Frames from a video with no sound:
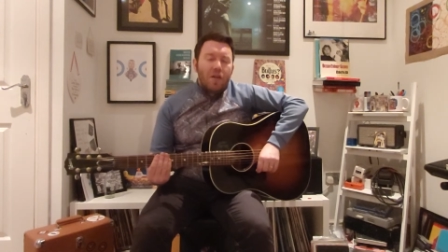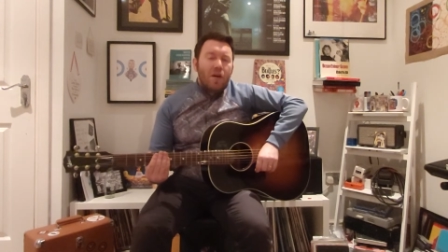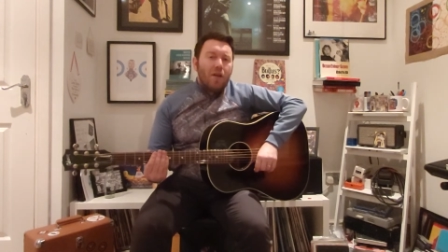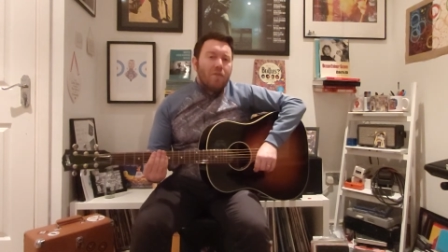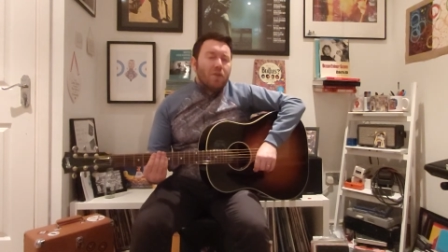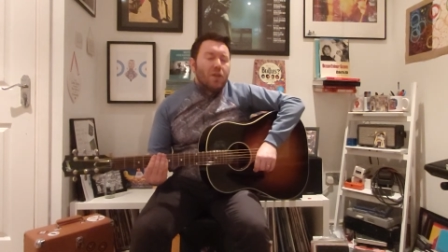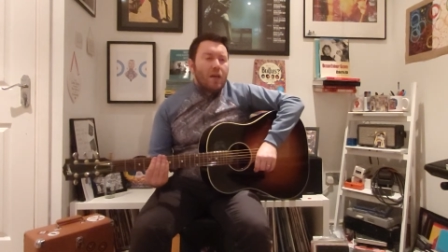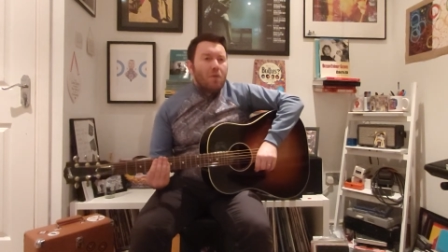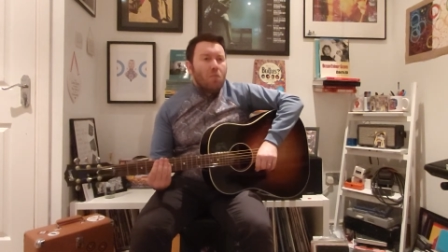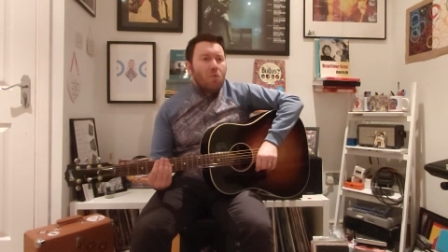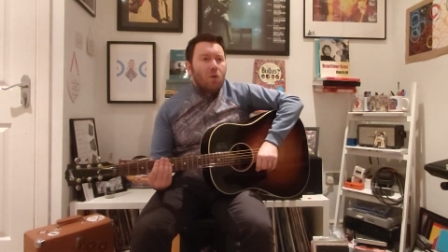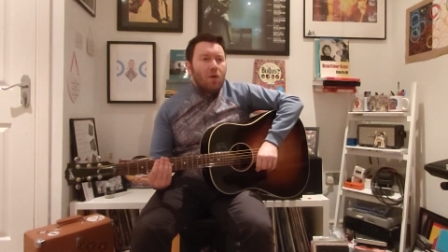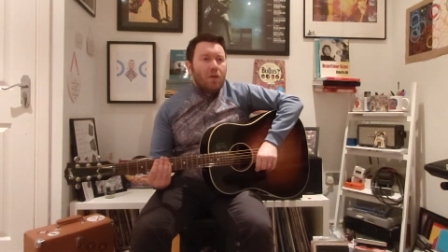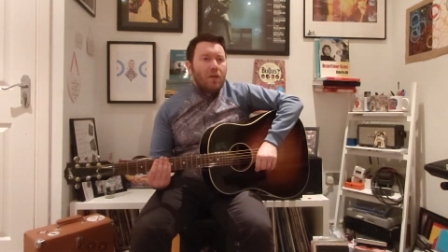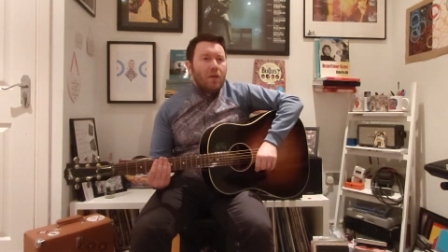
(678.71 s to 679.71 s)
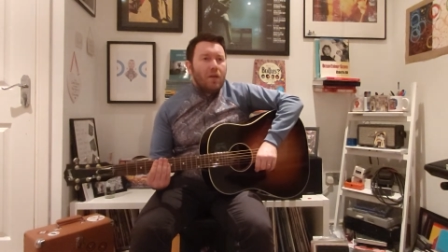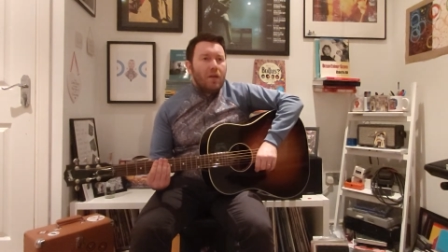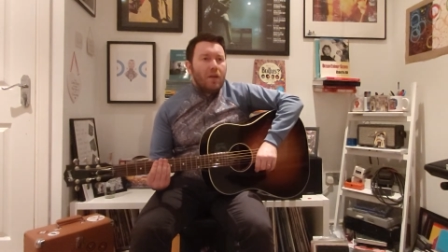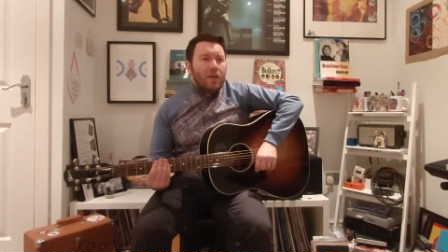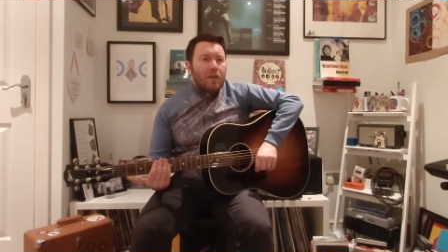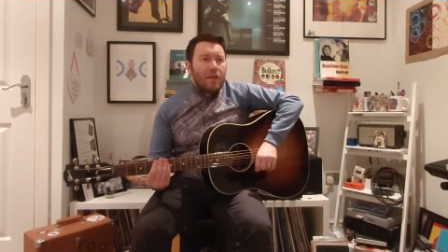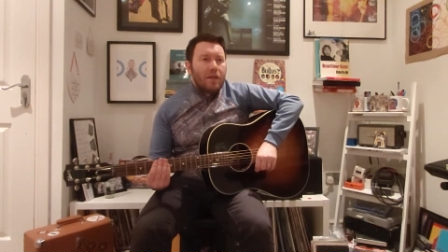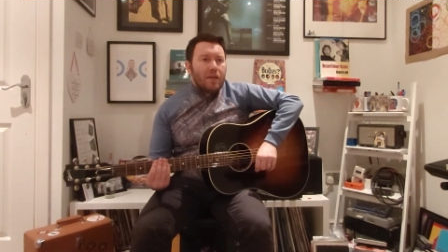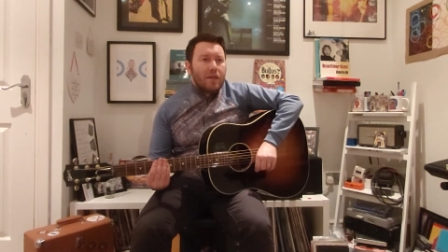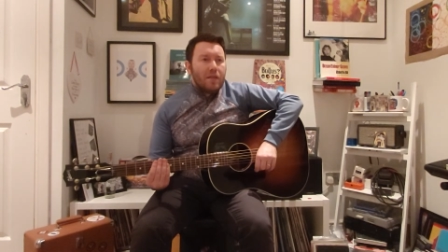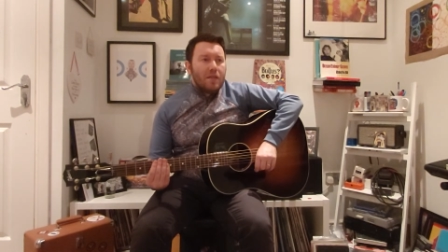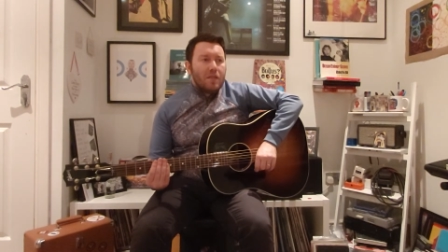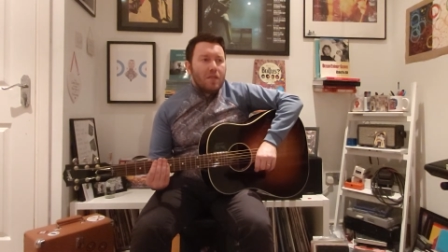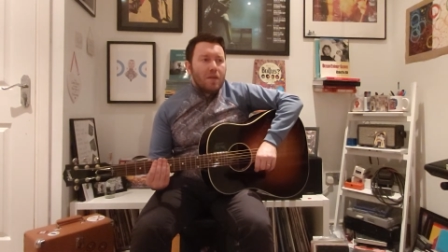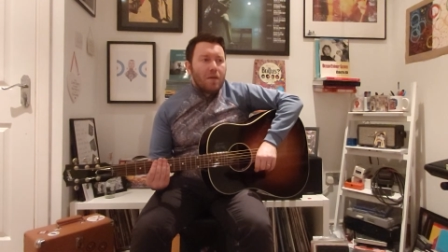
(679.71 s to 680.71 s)
If you get one that
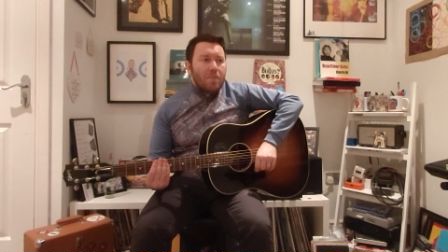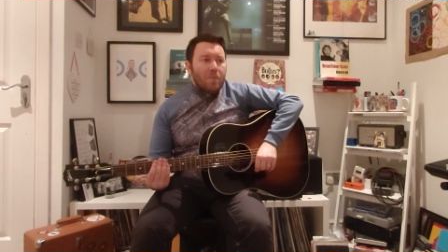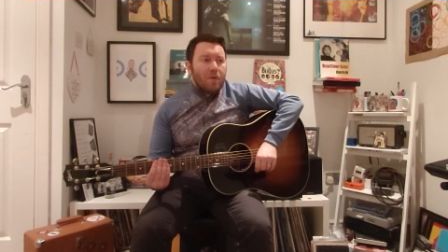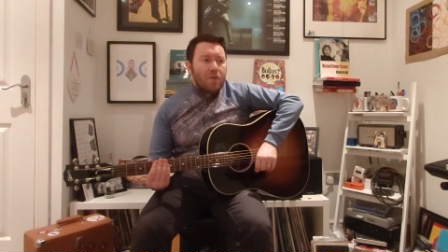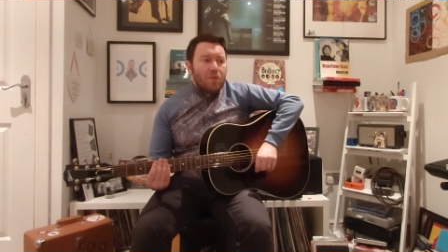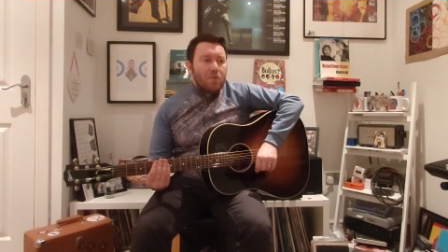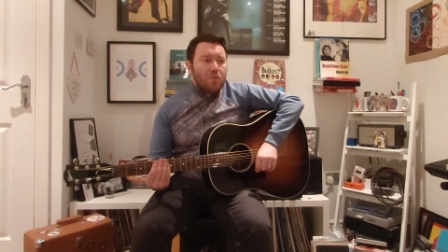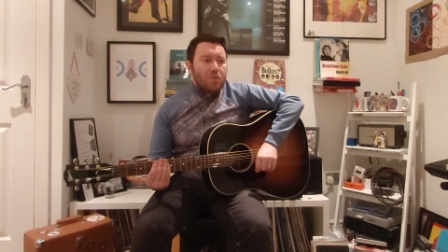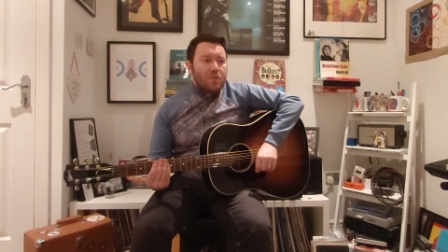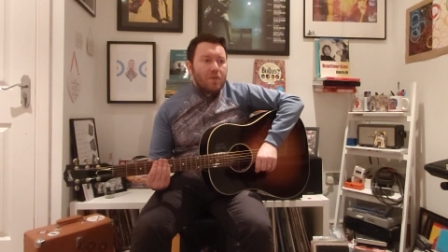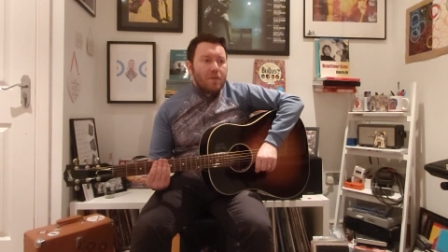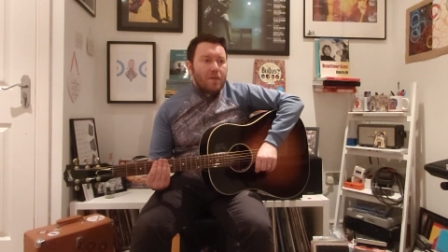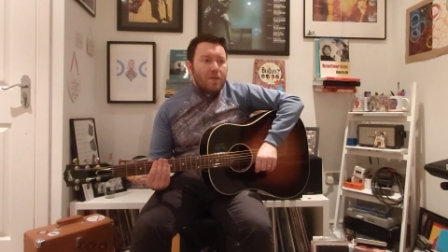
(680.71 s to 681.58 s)
is about